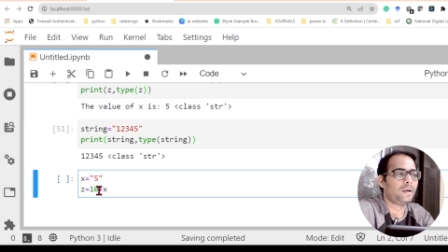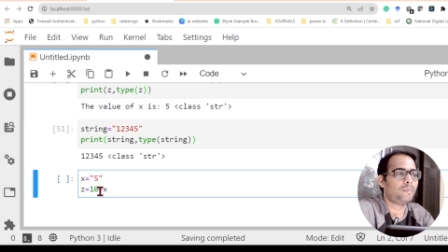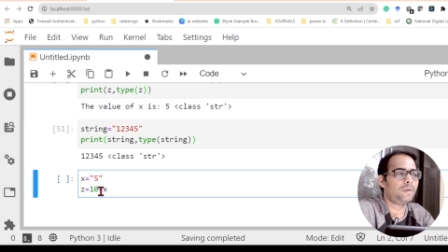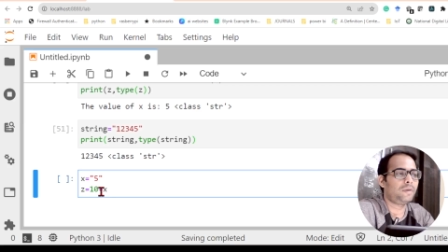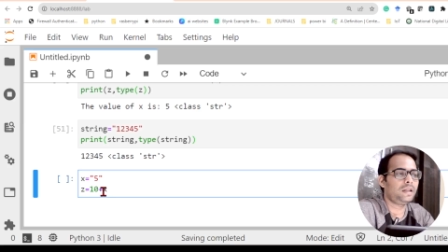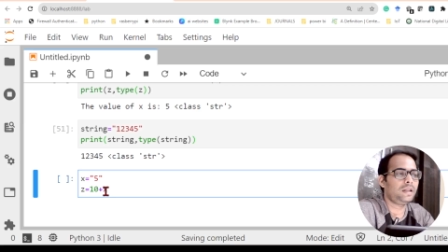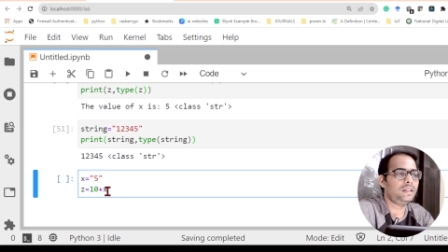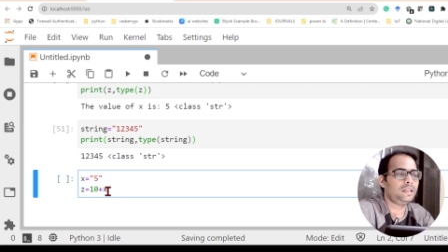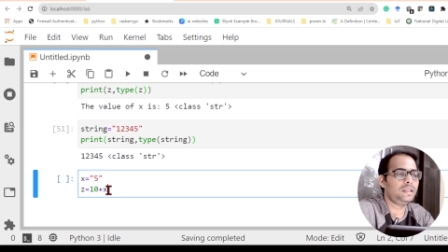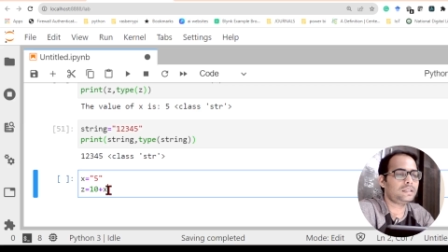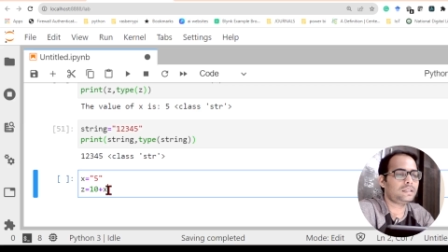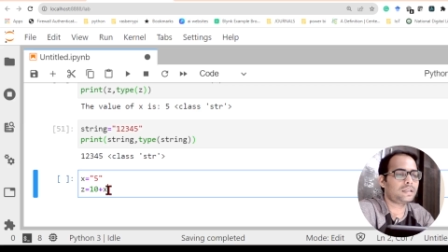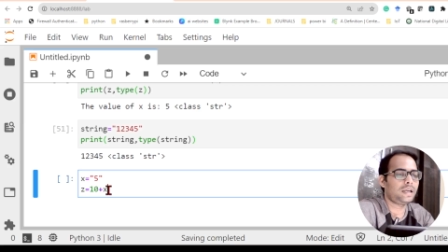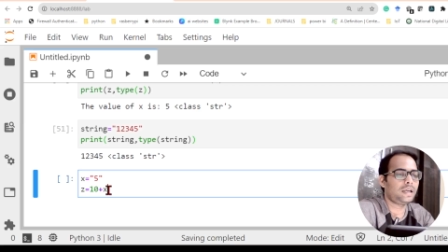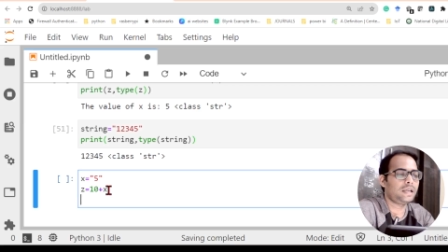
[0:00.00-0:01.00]
But in
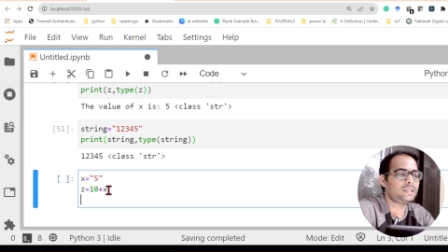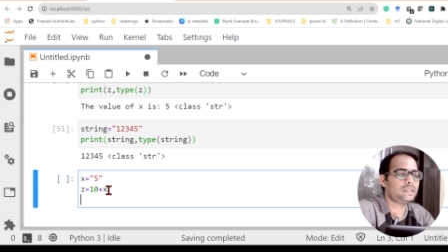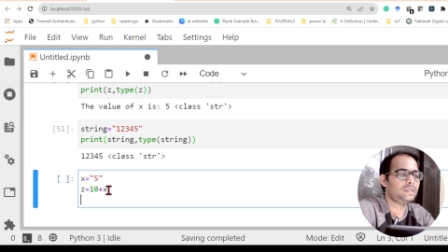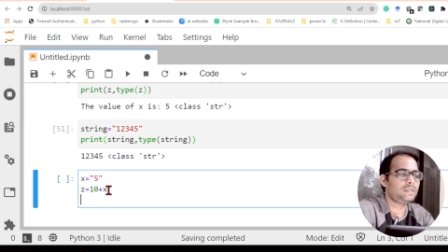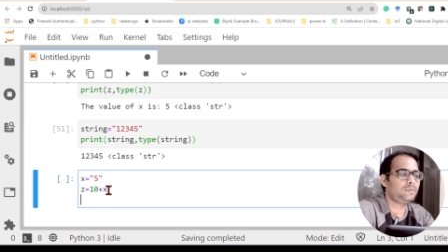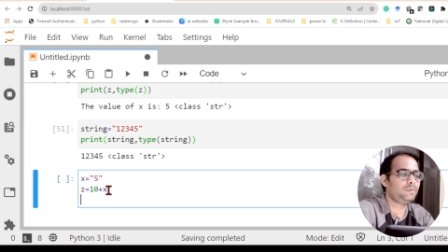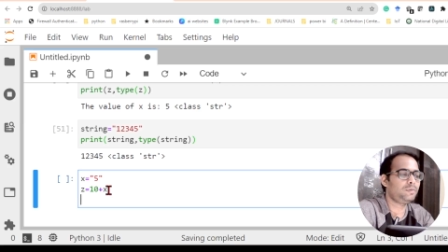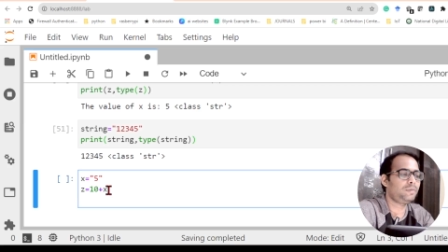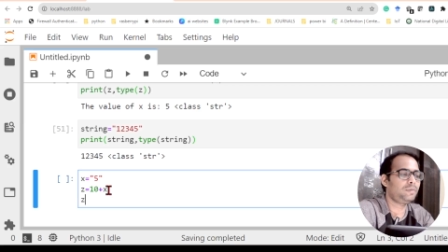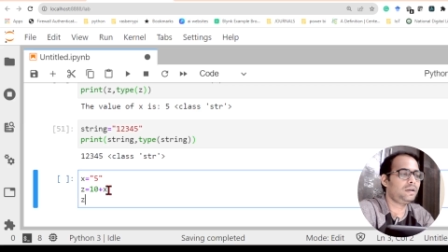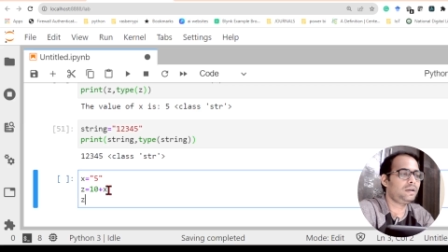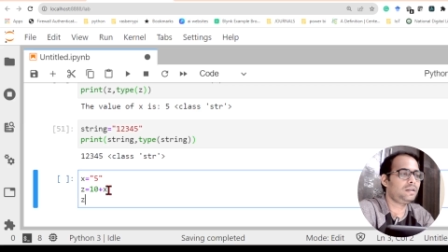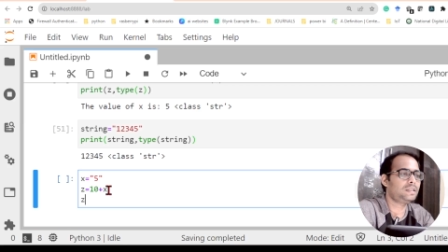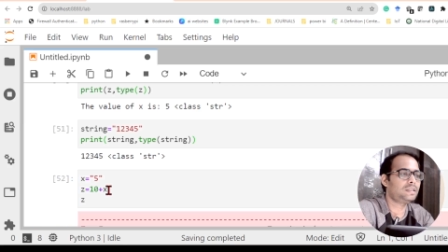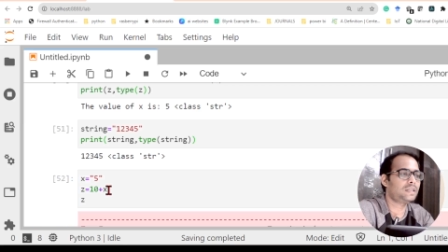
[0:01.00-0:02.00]
this case, if you
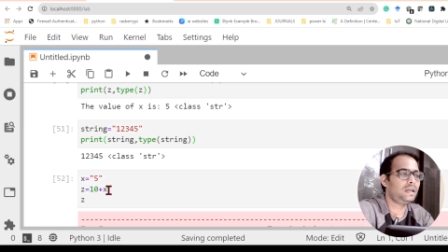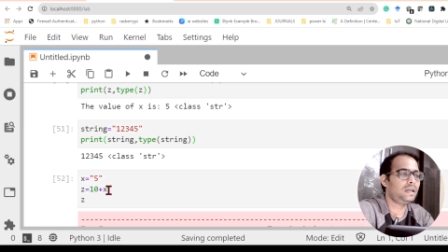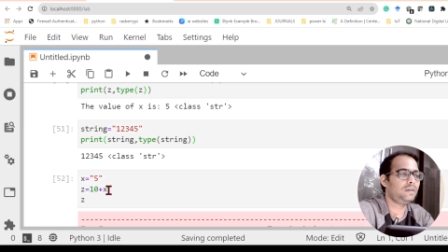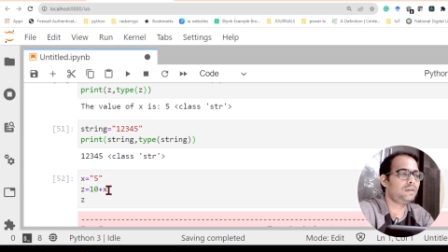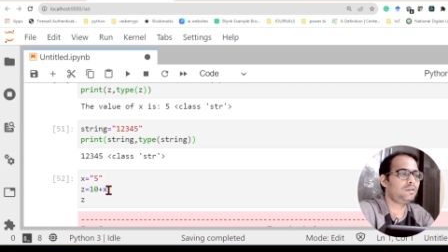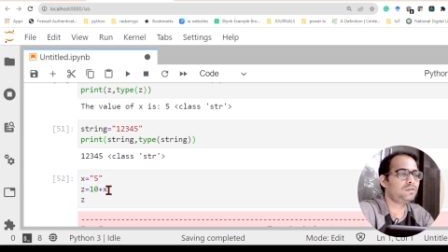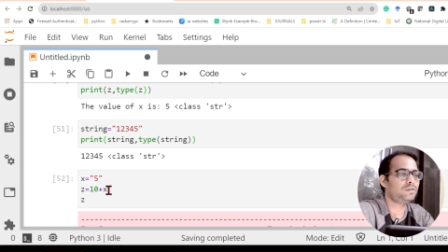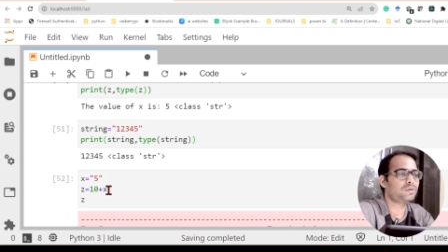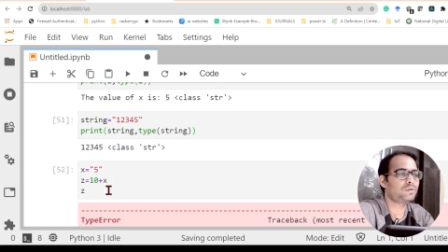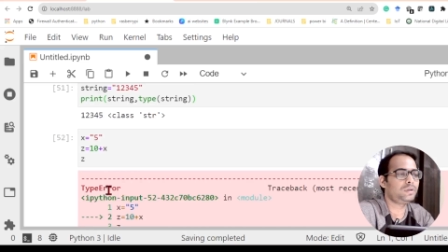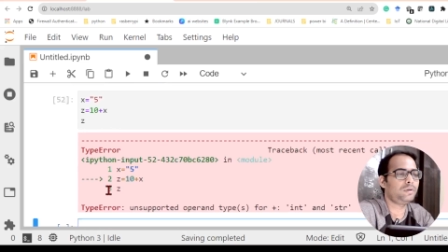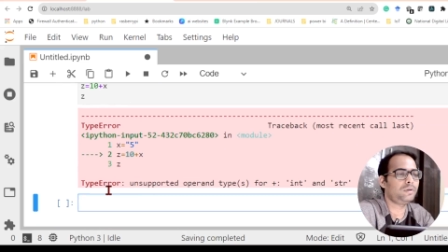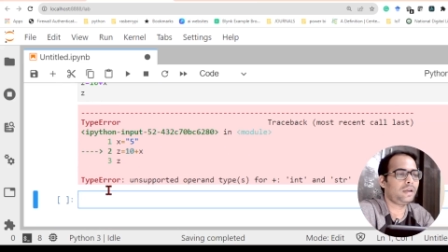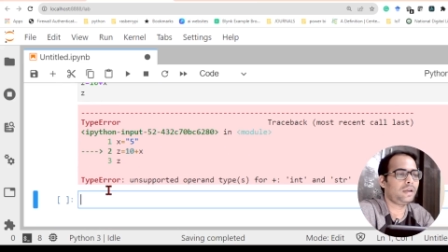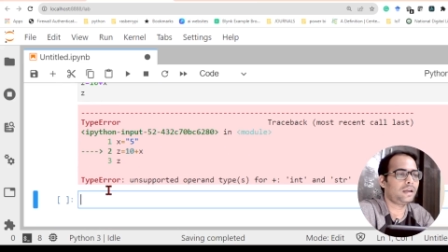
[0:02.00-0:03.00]
print the z, it will show
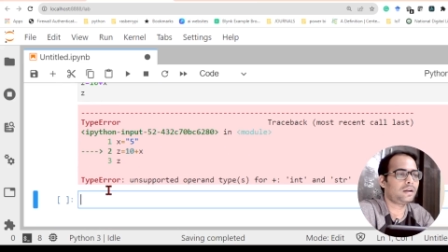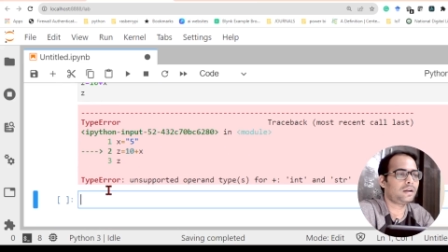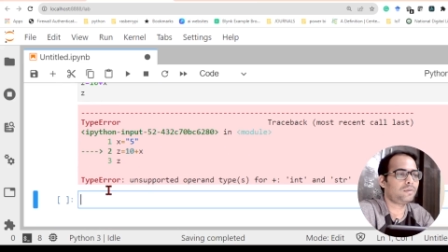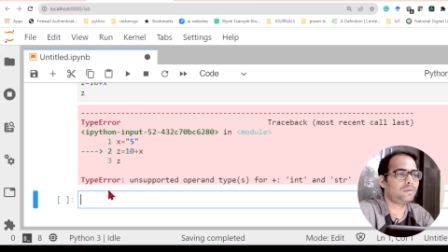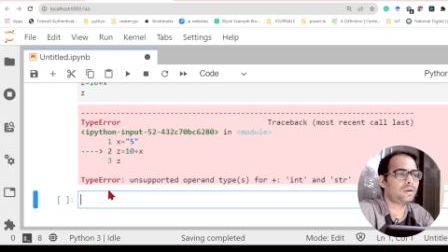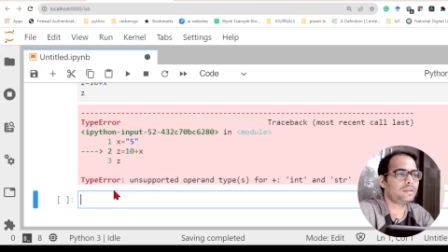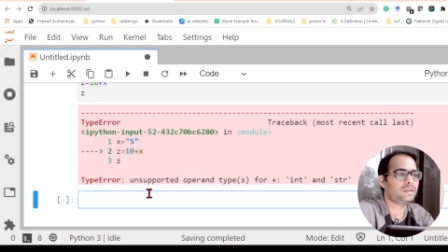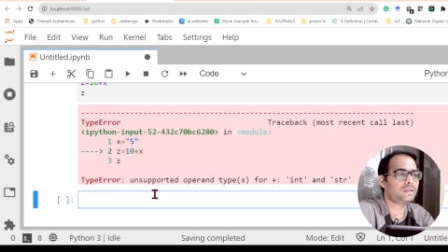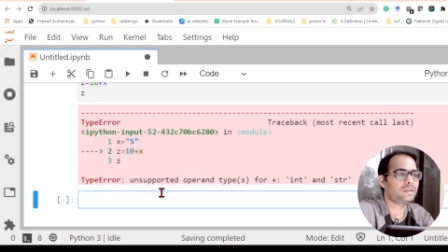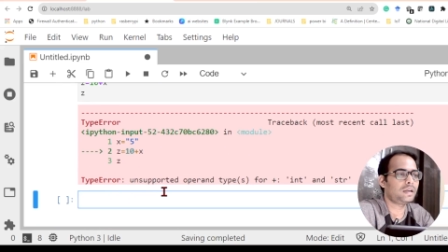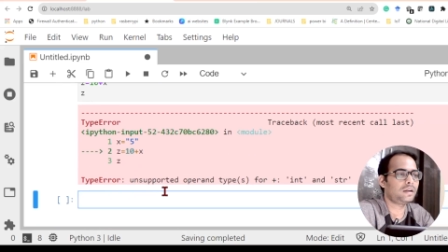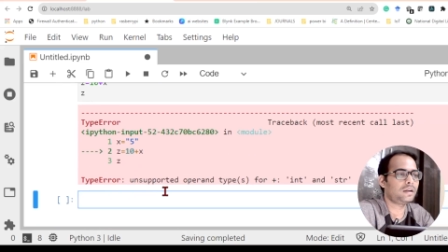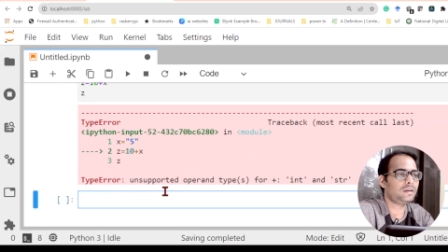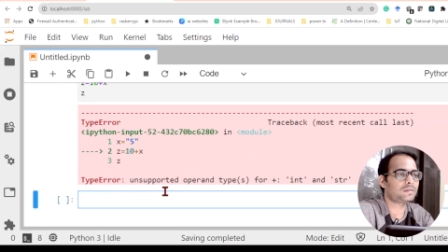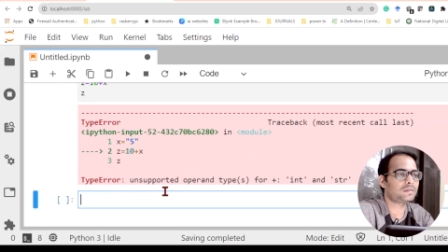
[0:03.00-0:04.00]
you an error. What is the error?